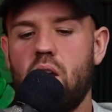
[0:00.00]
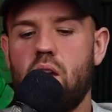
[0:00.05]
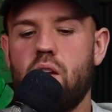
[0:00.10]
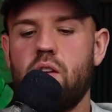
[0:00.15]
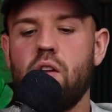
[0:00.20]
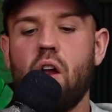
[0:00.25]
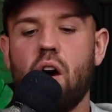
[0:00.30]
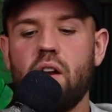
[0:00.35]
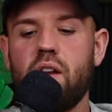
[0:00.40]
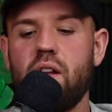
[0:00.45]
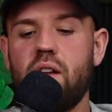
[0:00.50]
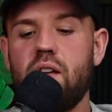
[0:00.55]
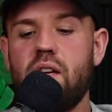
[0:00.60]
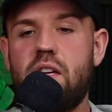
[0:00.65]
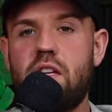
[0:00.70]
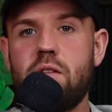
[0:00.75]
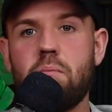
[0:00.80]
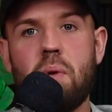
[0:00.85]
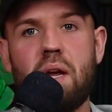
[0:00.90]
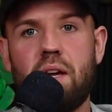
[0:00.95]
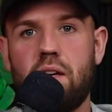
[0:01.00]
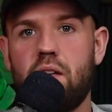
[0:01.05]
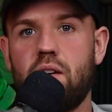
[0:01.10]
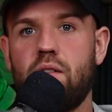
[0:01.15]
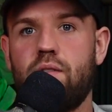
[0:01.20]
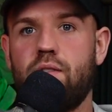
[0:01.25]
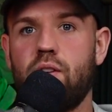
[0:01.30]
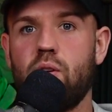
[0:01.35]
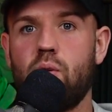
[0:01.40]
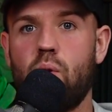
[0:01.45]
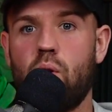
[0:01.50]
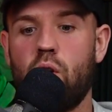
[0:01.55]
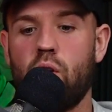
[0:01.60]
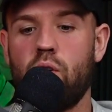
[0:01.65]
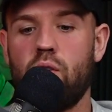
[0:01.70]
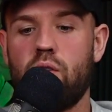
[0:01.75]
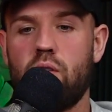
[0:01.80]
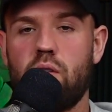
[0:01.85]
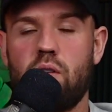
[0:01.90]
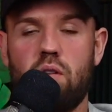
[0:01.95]
none of these make you feel
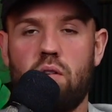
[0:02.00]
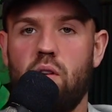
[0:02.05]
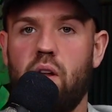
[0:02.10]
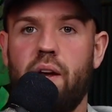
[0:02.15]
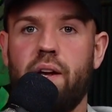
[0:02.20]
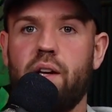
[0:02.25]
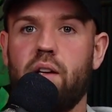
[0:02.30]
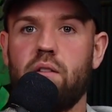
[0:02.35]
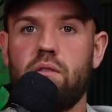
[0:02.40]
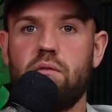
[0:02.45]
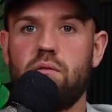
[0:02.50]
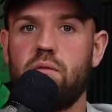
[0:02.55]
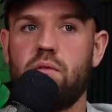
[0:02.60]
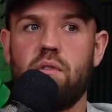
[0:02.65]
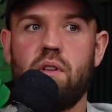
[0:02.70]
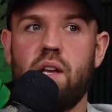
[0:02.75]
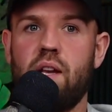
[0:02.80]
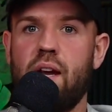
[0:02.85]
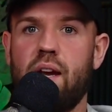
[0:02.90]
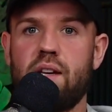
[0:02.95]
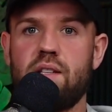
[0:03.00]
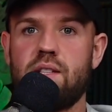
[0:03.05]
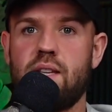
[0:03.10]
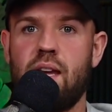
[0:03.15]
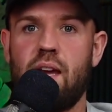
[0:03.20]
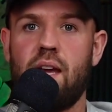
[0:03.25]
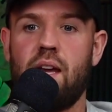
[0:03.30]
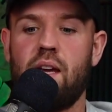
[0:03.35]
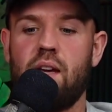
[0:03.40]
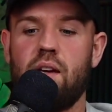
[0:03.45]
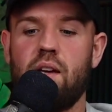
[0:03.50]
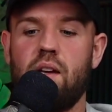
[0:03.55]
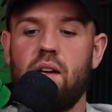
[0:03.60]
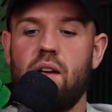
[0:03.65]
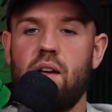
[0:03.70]
good like the next day.